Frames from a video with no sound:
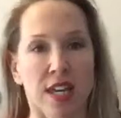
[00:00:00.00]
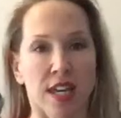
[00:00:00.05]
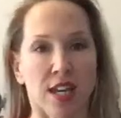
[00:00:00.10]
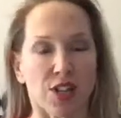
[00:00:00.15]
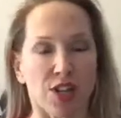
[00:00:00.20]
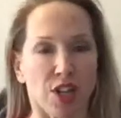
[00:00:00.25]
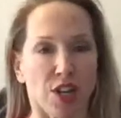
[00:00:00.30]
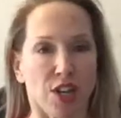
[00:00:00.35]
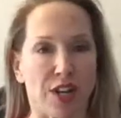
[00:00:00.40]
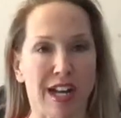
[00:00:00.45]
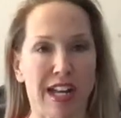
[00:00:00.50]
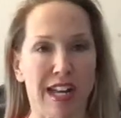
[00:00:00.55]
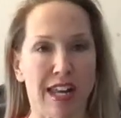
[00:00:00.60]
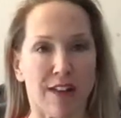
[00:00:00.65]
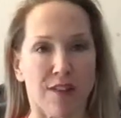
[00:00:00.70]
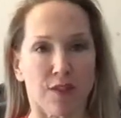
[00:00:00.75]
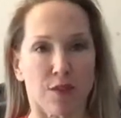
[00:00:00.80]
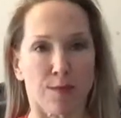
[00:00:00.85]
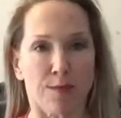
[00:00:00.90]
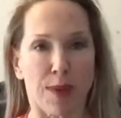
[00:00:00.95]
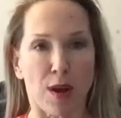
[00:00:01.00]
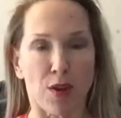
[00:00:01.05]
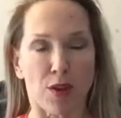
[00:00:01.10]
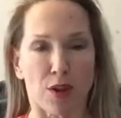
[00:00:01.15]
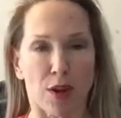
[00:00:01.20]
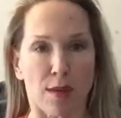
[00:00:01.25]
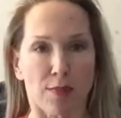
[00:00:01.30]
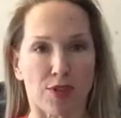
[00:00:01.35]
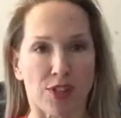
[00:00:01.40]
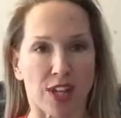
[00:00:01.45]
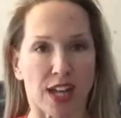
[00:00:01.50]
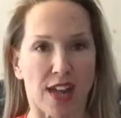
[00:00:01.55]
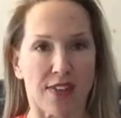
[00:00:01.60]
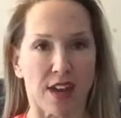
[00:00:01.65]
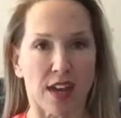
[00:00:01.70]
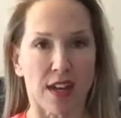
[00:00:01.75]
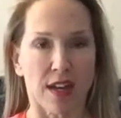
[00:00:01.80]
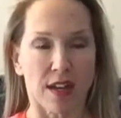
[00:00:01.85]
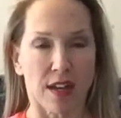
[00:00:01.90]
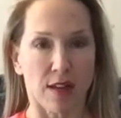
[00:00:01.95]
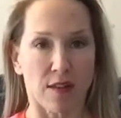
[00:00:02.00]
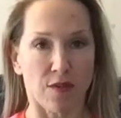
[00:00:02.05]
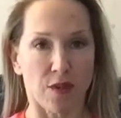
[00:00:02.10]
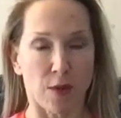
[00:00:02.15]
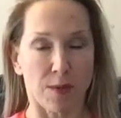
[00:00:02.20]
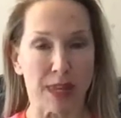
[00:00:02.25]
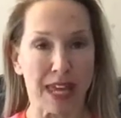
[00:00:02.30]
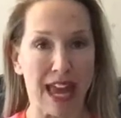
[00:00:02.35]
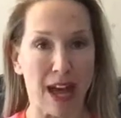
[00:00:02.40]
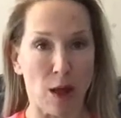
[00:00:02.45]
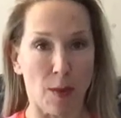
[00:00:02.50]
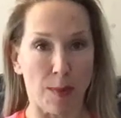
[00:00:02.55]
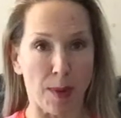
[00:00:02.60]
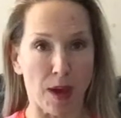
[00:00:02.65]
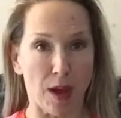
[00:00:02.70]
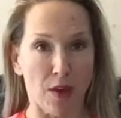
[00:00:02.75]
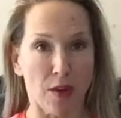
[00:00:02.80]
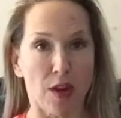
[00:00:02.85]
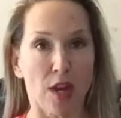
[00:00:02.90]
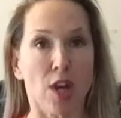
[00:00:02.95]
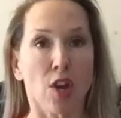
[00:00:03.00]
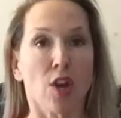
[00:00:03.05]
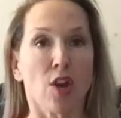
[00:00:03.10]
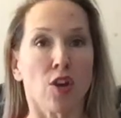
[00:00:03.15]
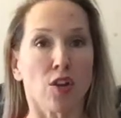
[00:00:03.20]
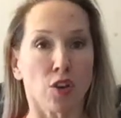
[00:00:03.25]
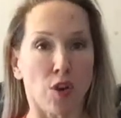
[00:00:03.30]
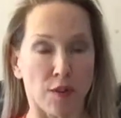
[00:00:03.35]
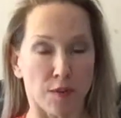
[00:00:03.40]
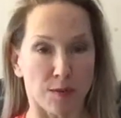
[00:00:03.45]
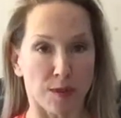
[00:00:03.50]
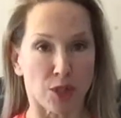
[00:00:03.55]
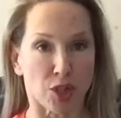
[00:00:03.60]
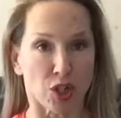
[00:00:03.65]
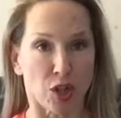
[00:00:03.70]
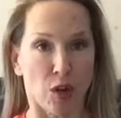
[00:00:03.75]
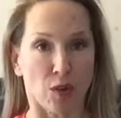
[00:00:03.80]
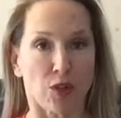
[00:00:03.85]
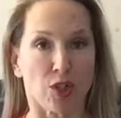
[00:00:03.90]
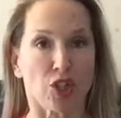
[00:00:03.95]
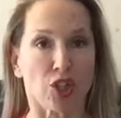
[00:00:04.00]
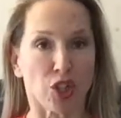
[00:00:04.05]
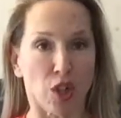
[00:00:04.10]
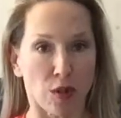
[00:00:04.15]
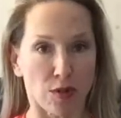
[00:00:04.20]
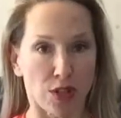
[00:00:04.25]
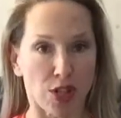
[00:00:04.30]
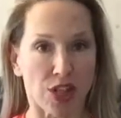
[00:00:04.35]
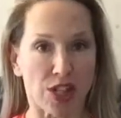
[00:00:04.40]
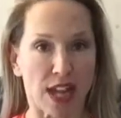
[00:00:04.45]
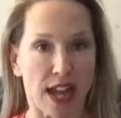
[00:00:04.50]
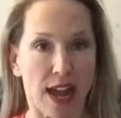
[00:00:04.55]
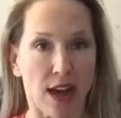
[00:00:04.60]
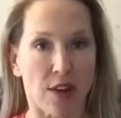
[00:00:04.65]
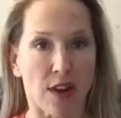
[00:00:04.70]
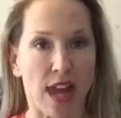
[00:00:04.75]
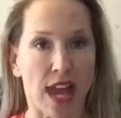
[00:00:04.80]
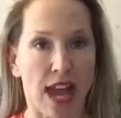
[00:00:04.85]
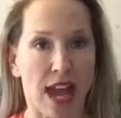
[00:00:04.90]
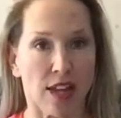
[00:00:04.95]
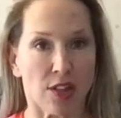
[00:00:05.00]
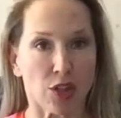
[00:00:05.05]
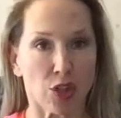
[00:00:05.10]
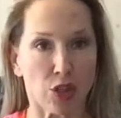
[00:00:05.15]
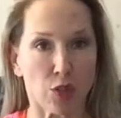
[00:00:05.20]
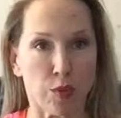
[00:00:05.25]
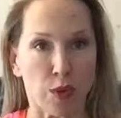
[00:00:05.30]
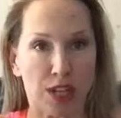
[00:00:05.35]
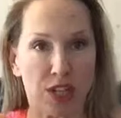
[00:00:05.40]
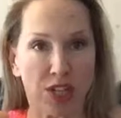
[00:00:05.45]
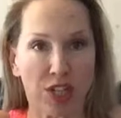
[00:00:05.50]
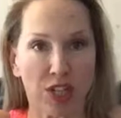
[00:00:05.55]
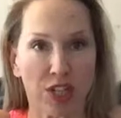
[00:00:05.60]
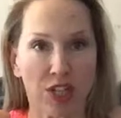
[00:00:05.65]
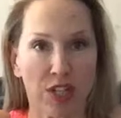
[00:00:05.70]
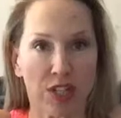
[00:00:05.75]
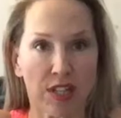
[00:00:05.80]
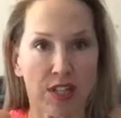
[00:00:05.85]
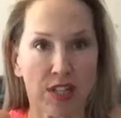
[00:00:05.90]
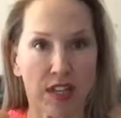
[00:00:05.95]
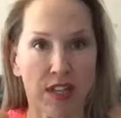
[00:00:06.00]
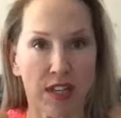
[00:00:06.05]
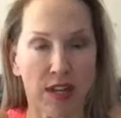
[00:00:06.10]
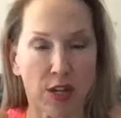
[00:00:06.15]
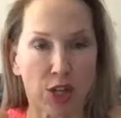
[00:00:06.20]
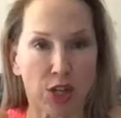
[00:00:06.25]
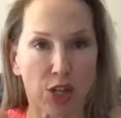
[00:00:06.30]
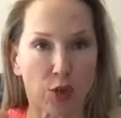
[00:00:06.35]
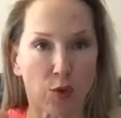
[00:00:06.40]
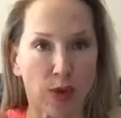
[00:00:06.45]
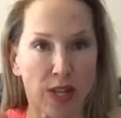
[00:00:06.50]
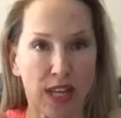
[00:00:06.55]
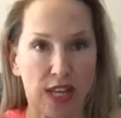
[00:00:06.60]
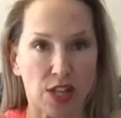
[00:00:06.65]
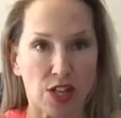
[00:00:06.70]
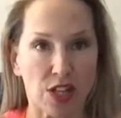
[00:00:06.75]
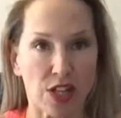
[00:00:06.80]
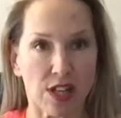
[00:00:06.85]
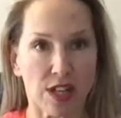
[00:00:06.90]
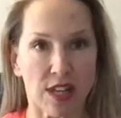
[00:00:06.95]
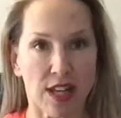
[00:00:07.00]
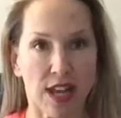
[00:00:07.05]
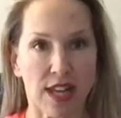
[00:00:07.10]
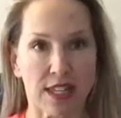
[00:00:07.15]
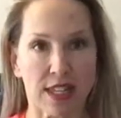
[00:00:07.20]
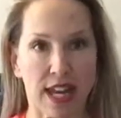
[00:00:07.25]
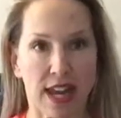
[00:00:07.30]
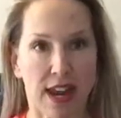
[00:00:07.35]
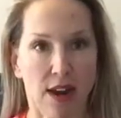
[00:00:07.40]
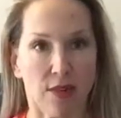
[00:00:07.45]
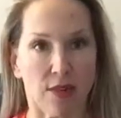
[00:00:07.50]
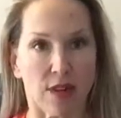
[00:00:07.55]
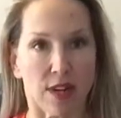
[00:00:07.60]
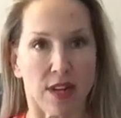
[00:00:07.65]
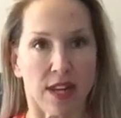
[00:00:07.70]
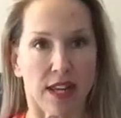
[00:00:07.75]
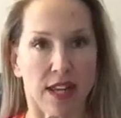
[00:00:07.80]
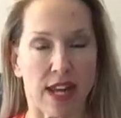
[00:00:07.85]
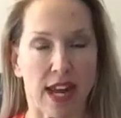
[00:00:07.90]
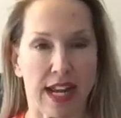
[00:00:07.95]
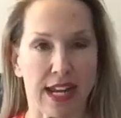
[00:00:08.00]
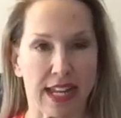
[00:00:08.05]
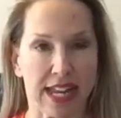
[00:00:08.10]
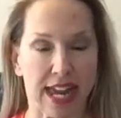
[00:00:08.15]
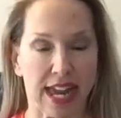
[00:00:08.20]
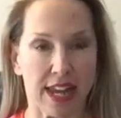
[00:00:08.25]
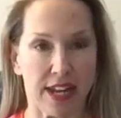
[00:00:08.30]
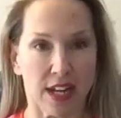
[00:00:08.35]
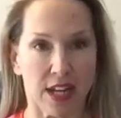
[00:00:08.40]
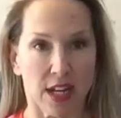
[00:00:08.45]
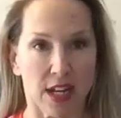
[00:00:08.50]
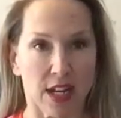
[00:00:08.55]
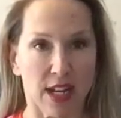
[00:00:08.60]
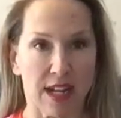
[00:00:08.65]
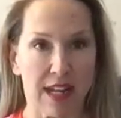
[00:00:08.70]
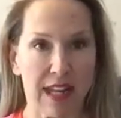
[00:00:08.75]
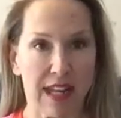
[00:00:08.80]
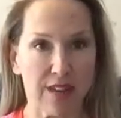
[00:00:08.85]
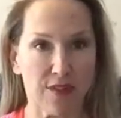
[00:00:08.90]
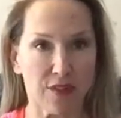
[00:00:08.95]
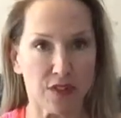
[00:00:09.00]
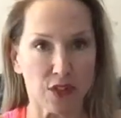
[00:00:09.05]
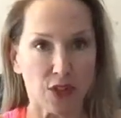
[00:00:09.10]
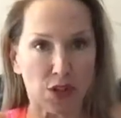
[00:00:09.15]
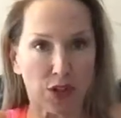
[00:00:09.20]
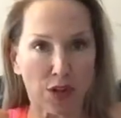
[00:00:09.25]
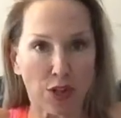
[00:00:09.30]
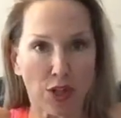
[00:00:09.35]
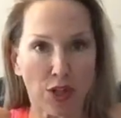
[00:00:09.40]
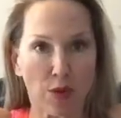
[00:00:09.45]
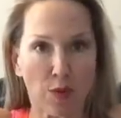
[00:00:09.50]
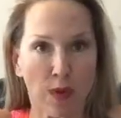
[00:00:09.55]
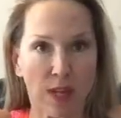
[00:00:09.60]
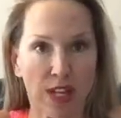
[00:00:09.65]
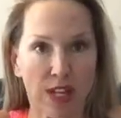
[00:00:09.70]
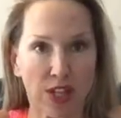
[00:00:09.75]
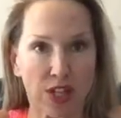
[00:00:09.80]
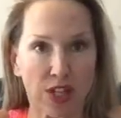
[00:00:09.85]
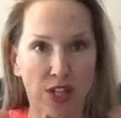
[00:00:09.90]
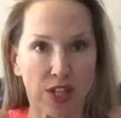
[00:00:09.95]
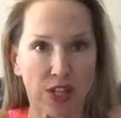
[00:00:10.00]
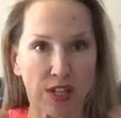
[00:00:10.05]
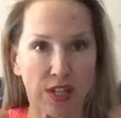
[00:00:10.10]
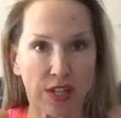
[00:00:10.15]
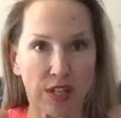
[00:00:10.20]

So you're going to lift both arms together from the elbow, not from the shoulders. Shoulders down and twist. Squeeze and down, and again, lift, squeeze